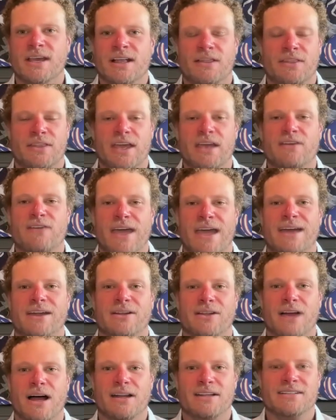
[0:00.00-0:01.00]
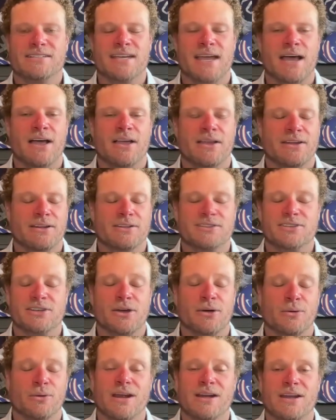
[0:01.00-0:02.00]
They've had a lot of talent. And so
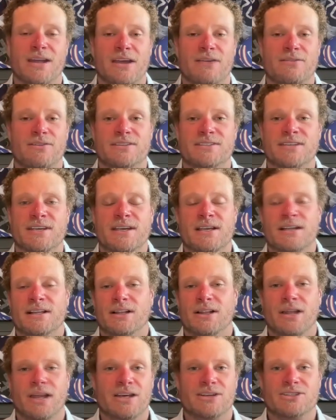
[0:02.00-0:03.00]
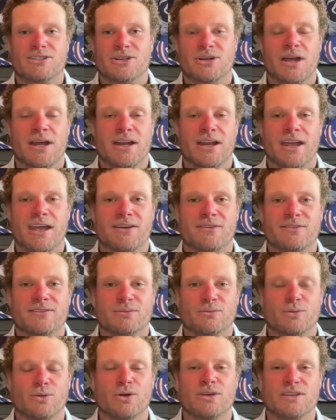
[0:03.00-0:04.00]
Ray Davis last year had a heck of a
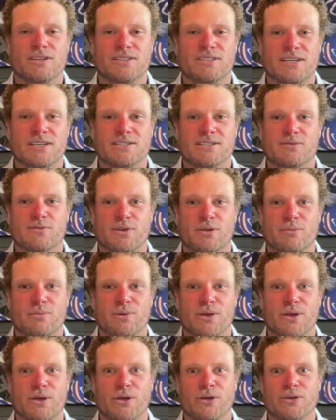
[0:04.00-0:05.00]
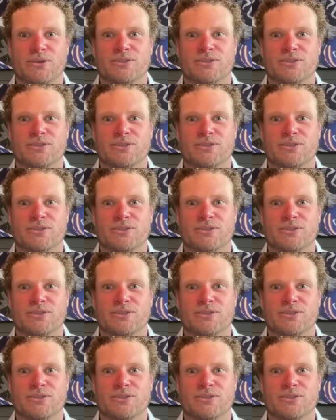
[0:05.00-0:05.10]
rookie season for the Bills.